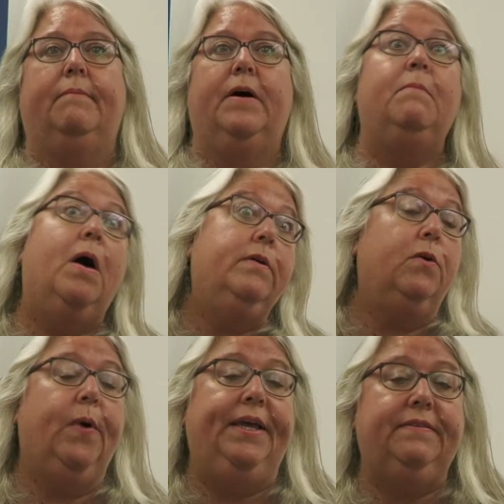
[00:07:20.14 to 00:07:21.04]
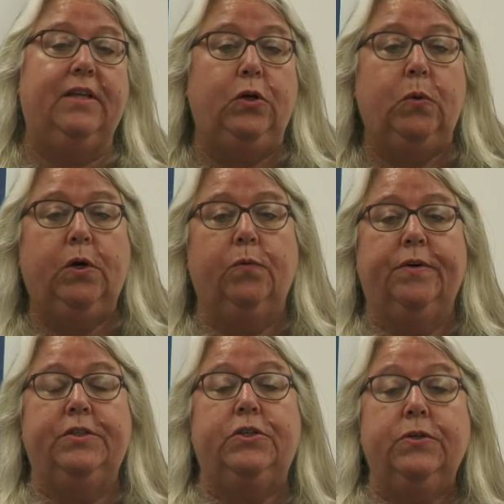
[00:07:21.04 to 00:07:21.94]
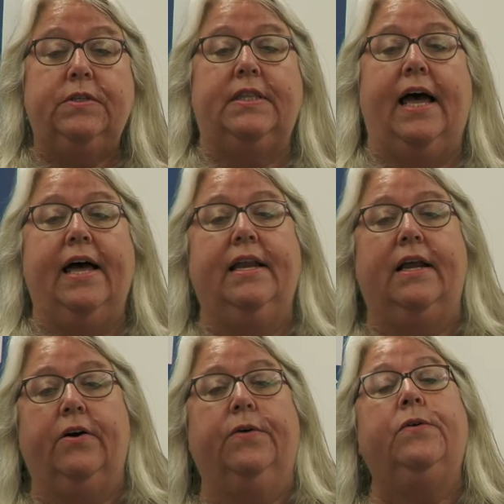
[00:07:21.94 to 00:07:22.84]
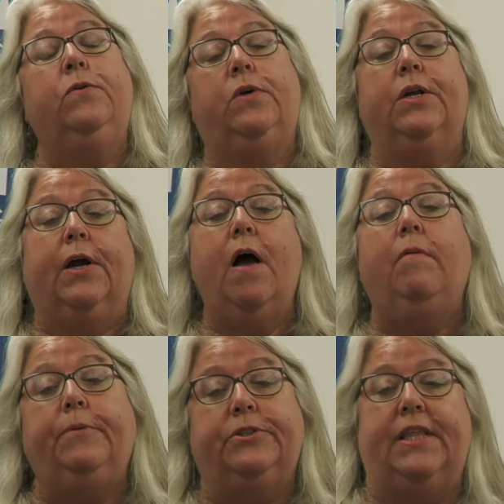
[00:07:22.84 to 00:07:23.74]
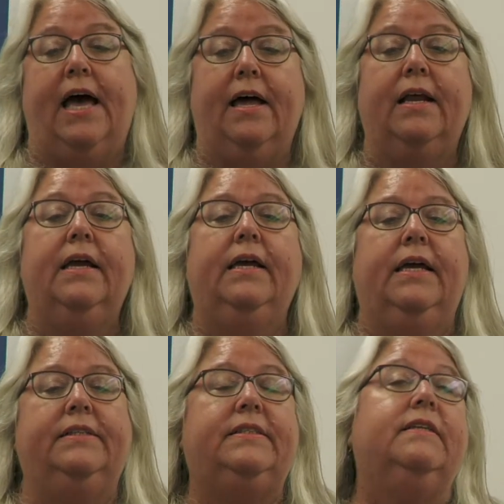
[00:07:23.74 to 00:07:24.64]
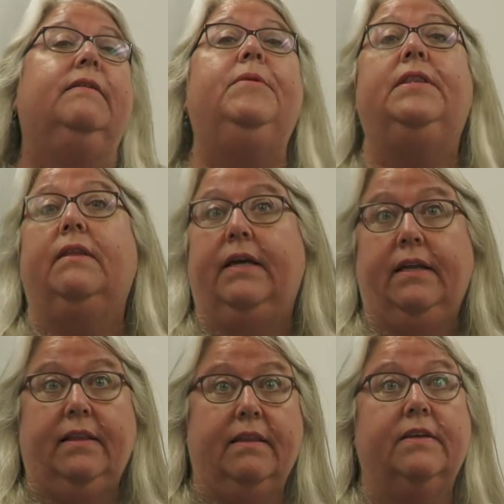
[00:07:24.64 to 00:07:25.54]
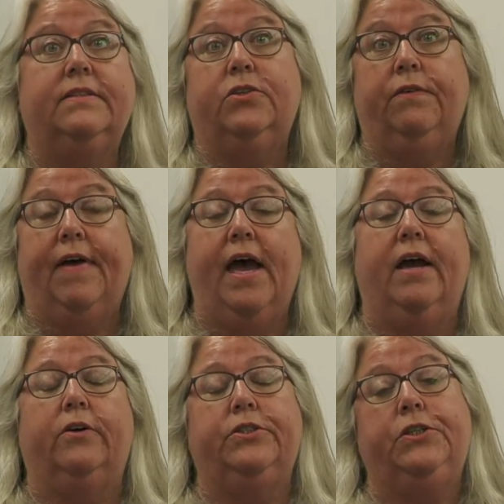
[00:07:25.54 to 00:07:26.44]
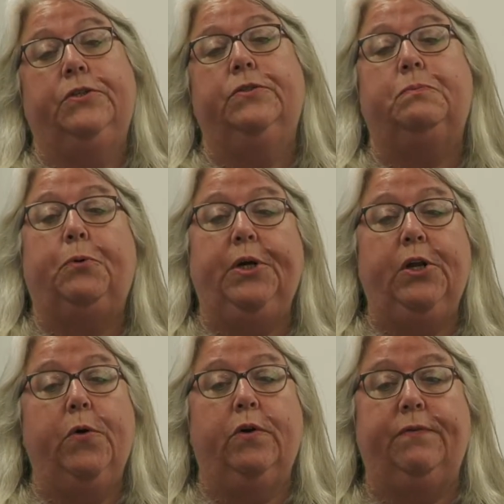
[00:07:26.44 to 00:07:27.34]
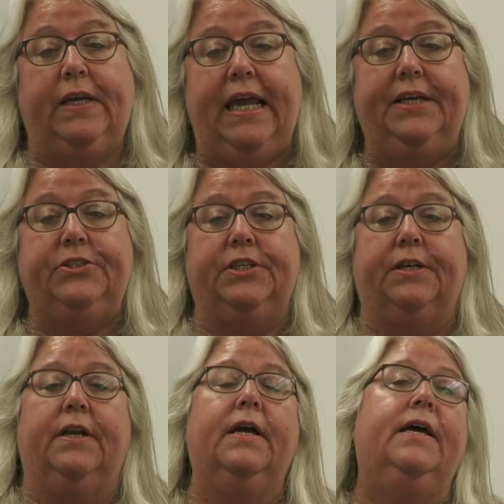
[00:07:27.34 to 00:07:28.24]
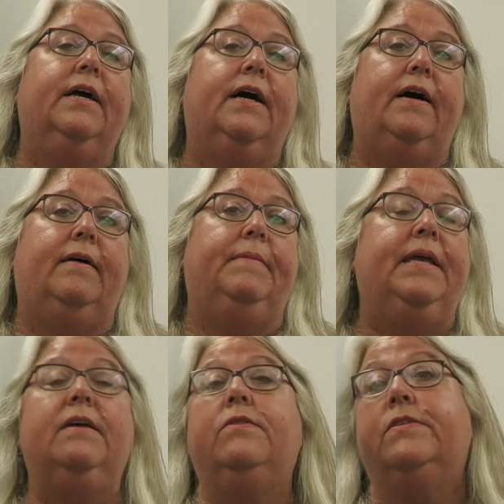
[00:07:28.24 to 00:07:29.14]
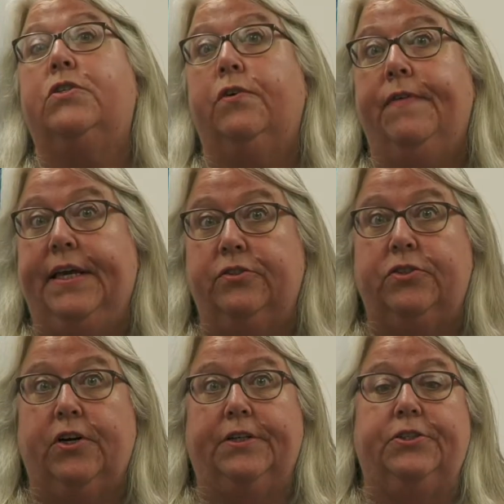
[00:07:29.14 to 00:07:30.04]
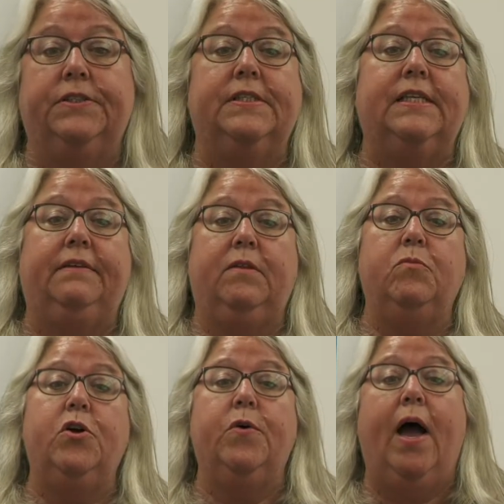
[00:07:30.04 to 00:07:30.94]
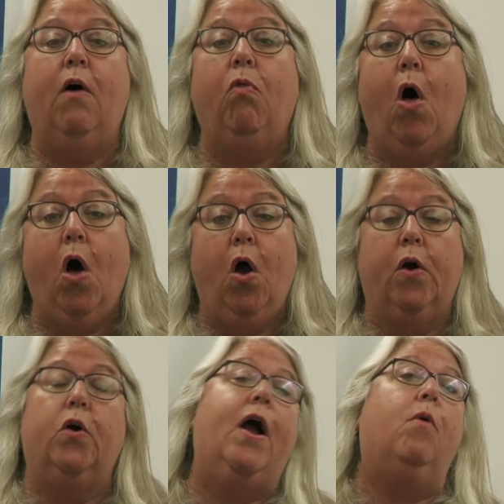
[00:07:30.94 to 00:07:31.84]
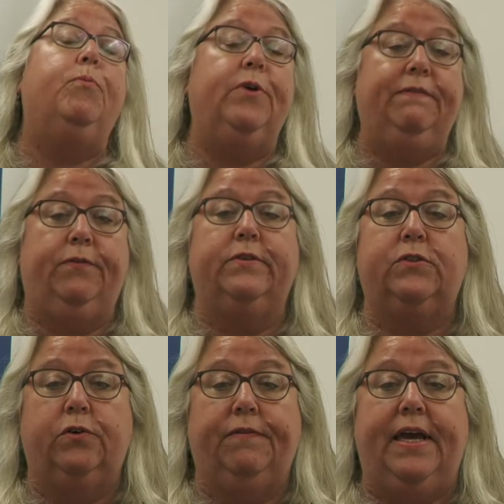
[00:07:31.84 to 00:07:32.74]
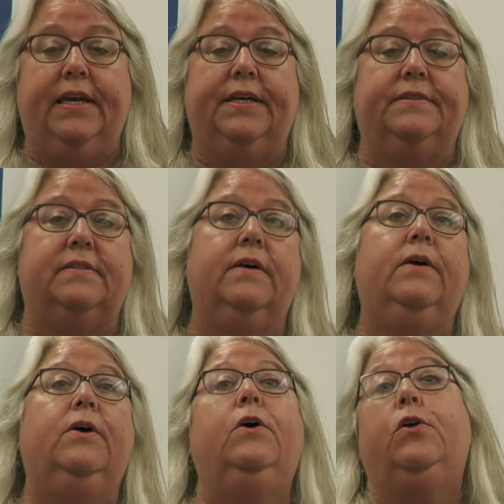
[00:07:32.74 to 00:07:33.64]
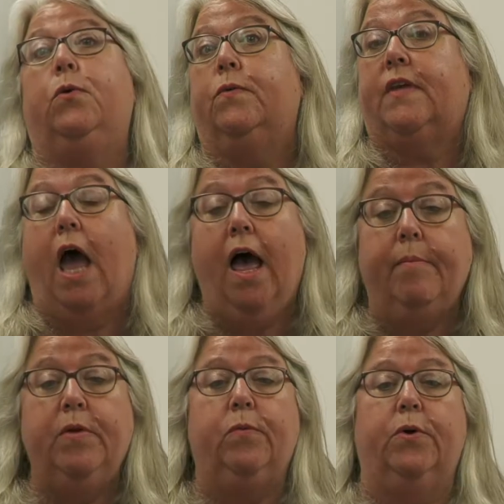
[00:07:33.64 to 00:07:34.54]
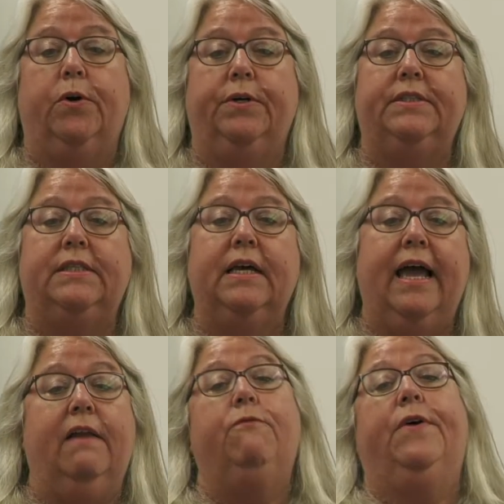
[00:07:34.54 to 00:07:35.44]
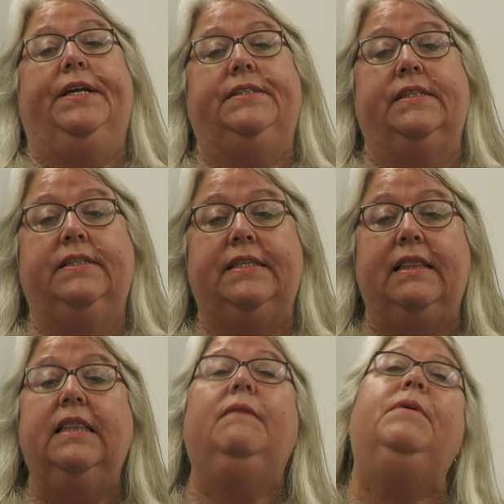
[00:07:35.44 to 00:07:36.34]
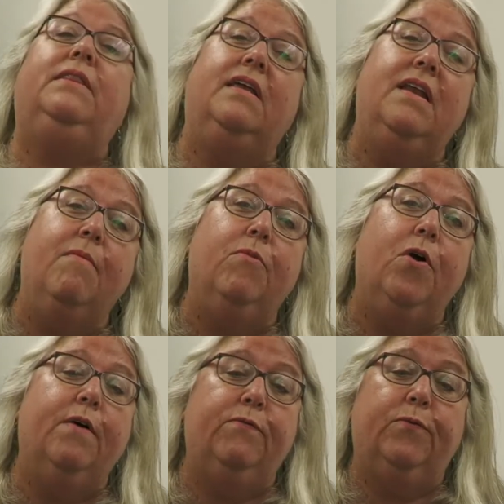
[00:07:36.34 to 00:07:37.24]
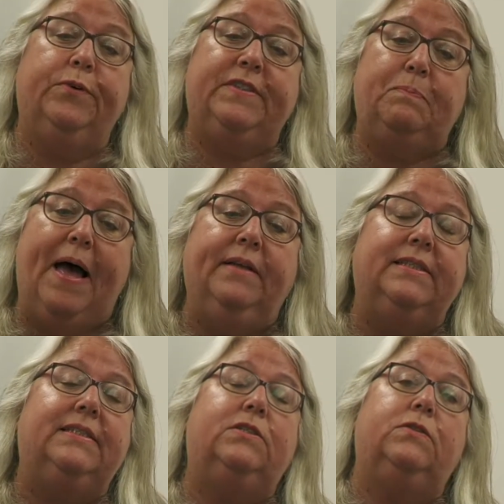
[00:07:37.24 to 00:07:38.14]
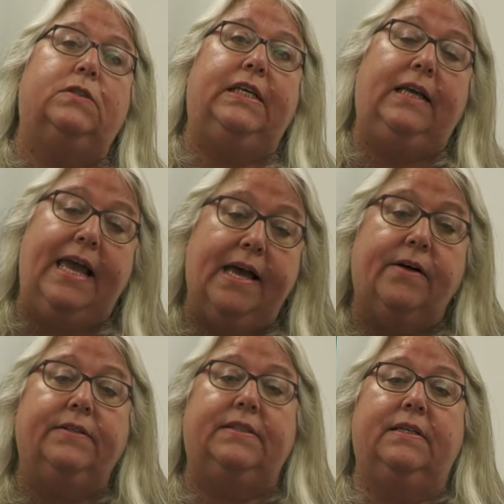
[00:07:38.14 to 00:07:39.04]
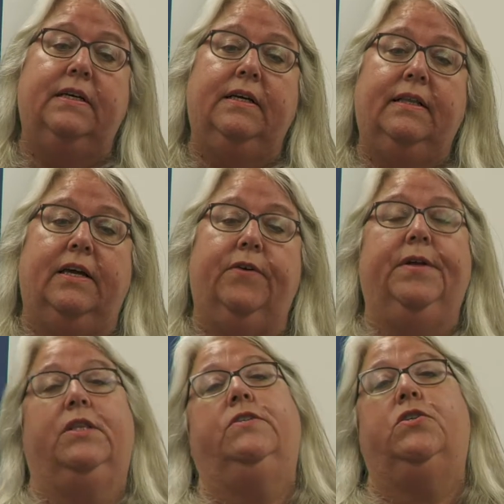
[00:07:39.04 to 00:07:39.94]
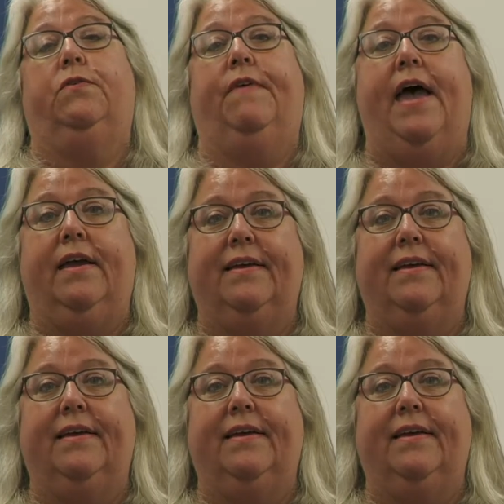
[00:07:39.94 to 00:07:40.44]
Among the ways that you can reduce that, or you can accomplish that, is to limit the length of the survey or to use pre-notification. And in the survey instructions, let them know how long or how brief the survey is. Use common words and phrases and limit the number of response scales that are in the survey.